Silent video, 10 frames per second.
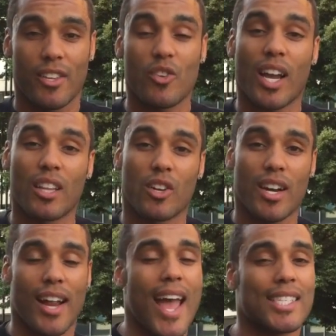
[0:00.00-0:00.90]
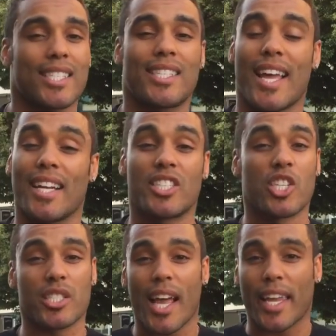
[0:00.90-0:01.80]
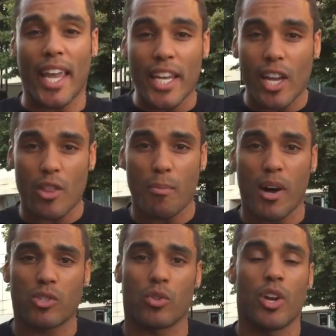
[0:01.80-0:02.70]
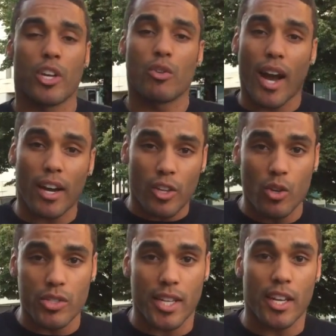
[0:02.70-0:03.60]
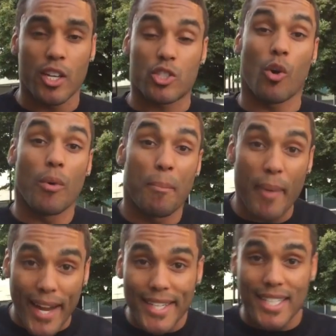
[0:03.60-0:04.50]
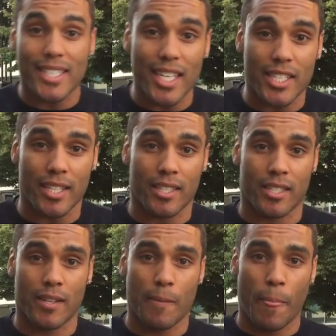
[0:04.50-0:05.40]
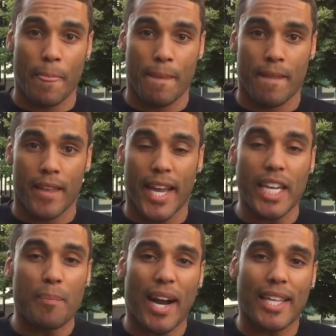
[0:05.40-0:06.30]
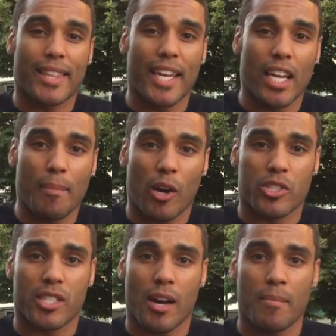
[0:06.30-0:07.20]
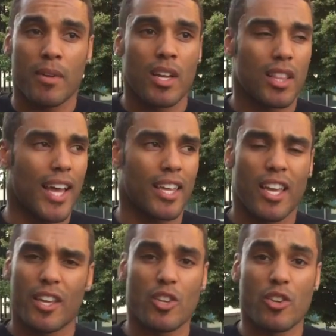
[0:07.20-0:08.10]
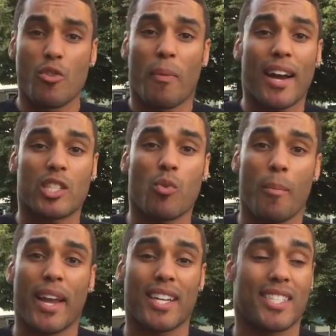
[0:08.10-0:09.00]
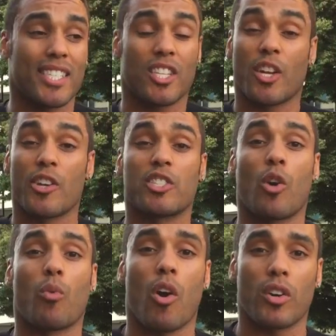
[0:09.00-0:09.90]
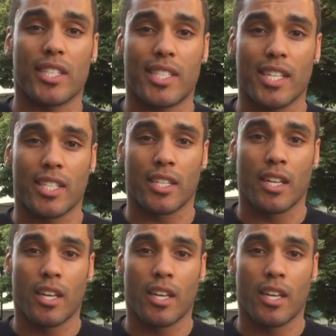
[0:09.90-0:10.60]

You got to learn how to access that. And it's just like any other muscle. You got to use it. So make decisions. Anybody thinking about something, like, you might as well make a decision. There is no wrong decision.